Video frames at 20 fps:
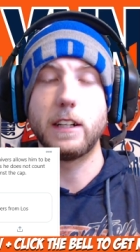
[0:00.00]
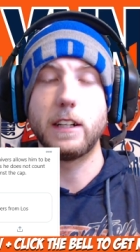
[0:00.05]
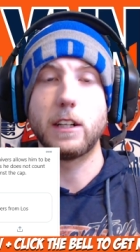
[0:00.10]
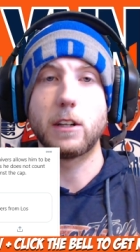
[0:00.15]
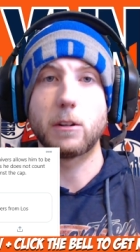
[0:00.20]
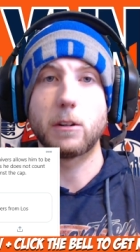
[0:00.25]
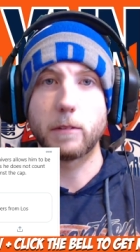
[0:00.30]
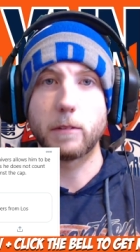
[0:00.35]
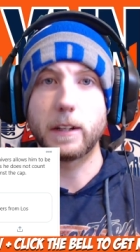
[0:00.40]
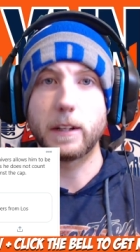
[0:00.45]

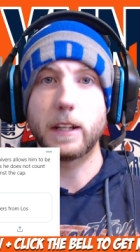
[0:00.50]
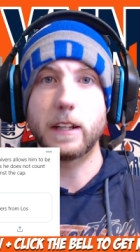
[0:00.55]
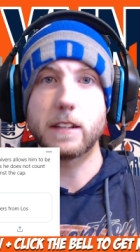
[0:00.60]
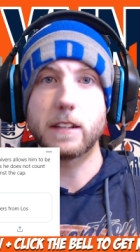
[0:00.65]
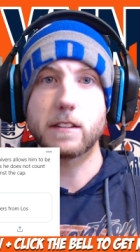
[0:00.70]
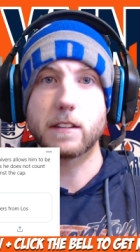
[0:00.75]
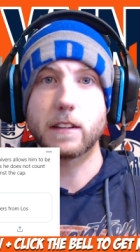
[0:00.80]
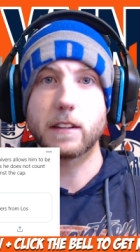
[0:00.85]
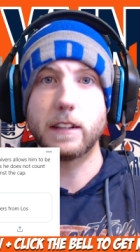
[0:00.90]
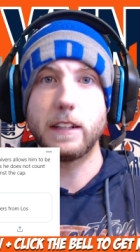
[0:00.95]

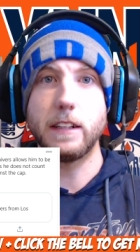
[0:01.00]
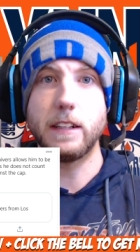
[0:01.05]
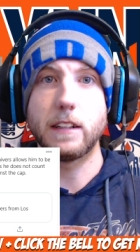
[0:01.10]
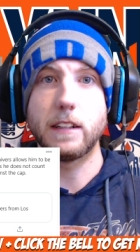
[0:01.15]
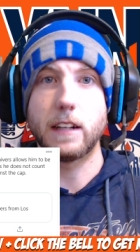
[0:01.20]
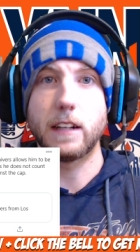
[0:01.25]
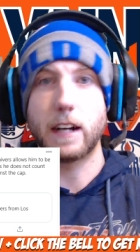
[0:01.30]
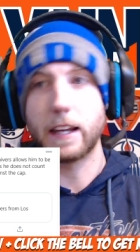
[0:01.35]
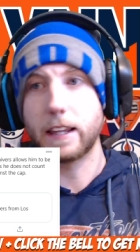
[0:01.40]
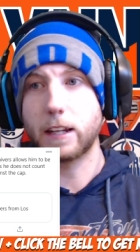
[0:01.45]
Realistically,
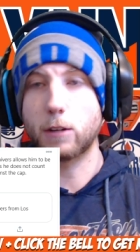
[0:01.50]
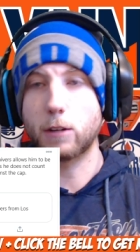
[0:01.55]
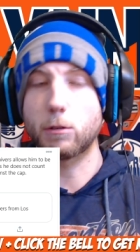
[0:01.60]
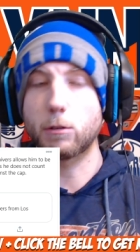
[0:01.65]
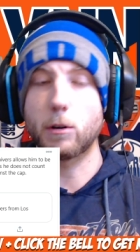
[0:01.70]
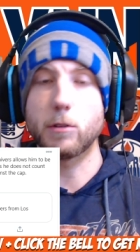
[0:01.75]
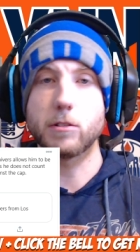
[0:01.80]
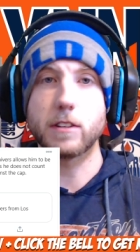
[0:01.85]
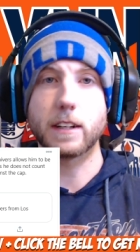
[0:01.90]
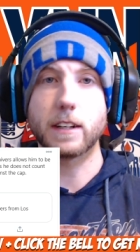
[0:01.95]
I think
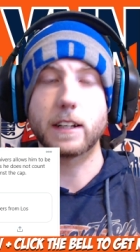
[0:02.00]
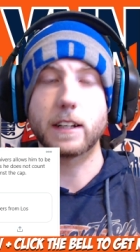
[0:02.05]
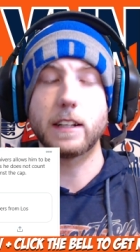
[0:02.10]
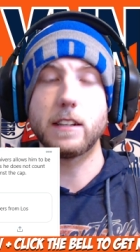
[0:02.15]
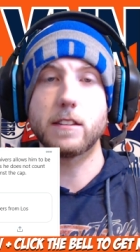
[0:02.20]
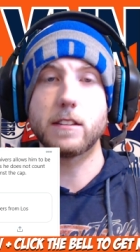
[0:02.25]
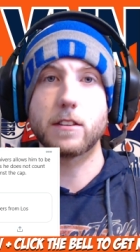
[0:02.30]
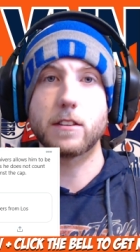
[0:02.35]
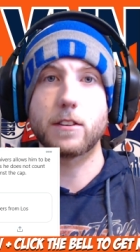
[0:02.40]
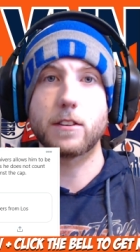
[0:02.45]
Grosenick
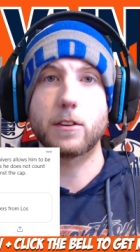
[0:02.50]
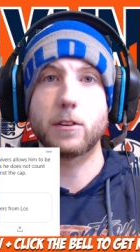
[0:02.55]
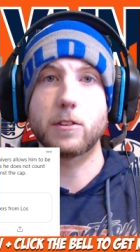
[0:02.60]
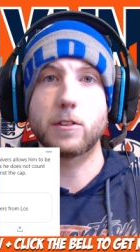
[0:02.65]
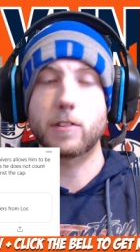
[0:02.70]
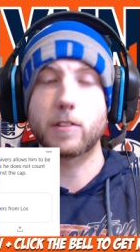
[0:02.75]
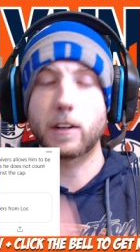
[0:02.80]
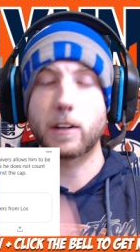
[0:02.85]
is third string